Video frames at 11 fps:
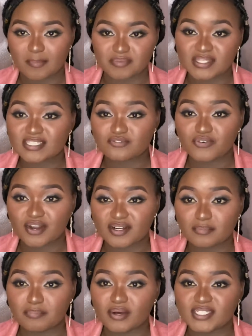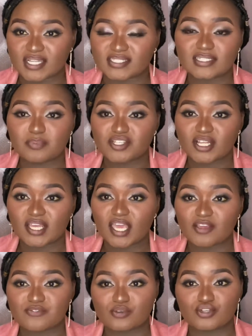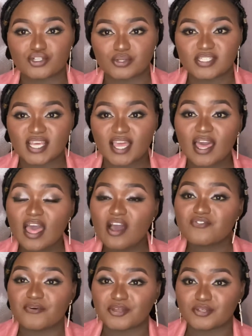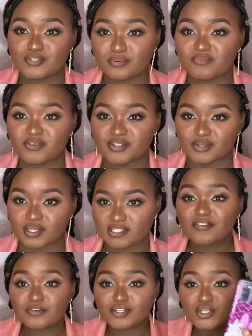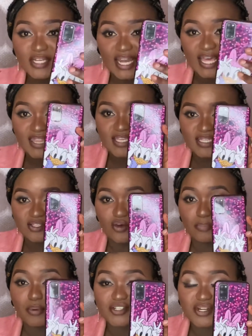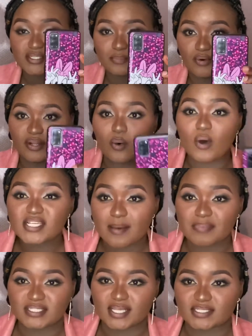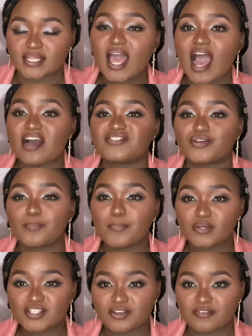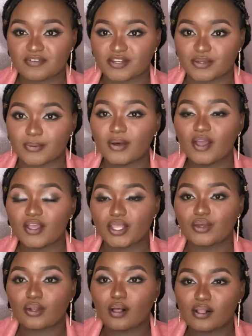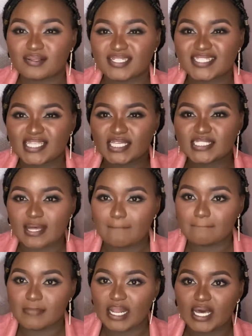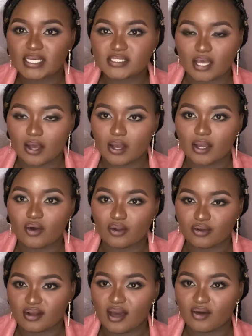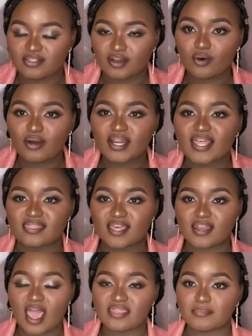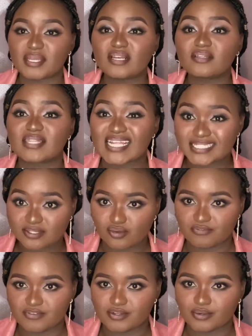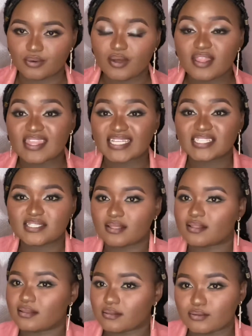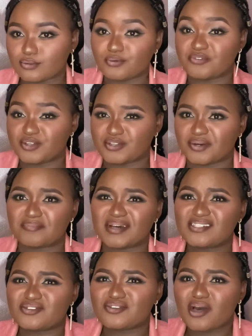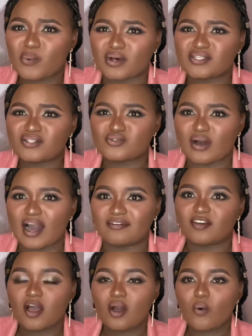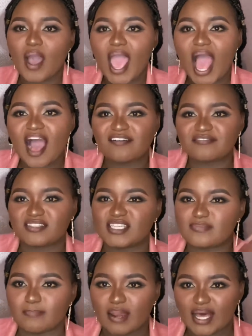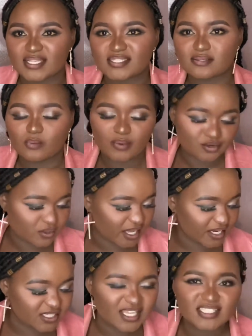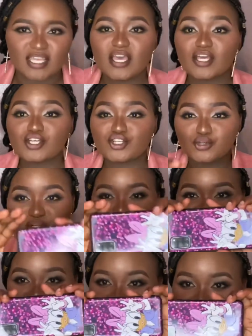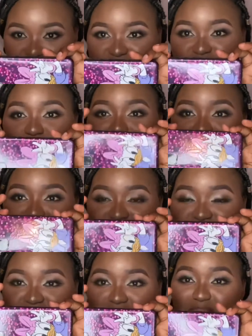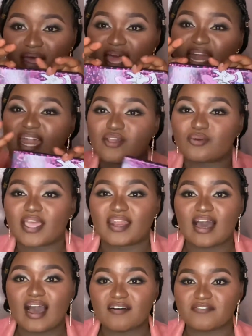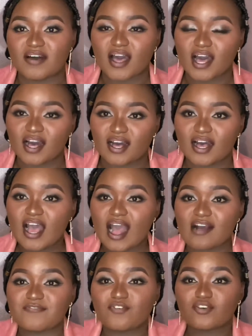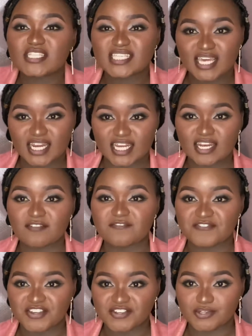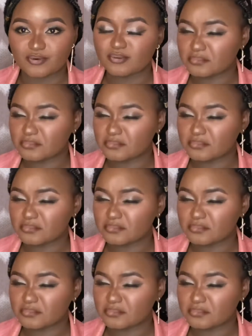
This is very important, especially if you're shooting for YouTube videos. If you shoot like this on portrait mode, what happens is after you post your video, you'll always see some blacks on the corner, and then at the middle, that's your video. That's your video. But you don't want to have these blacks when you can just shoot like this on landscape and you can have a full screen video.